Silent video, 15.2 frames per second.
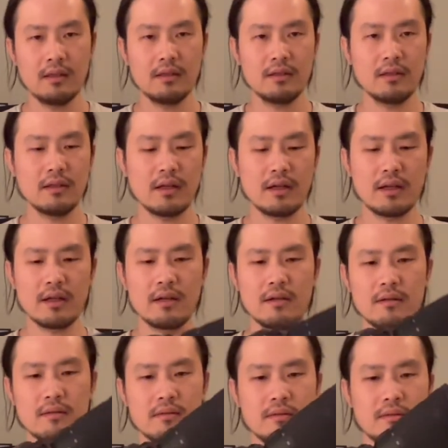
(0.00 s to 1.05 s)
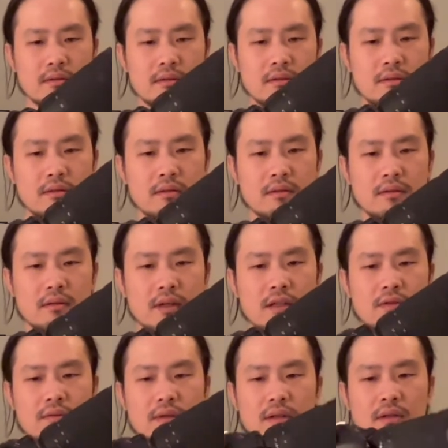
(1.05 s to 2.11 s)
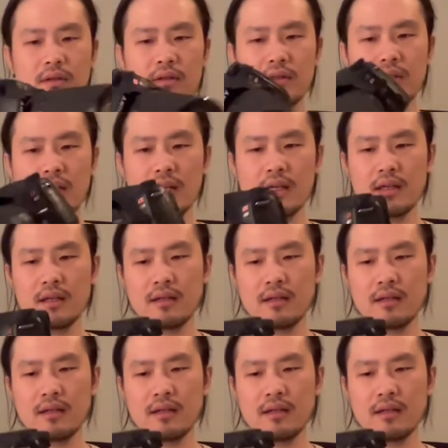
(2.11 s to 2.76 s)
there you go. That's what it looks like.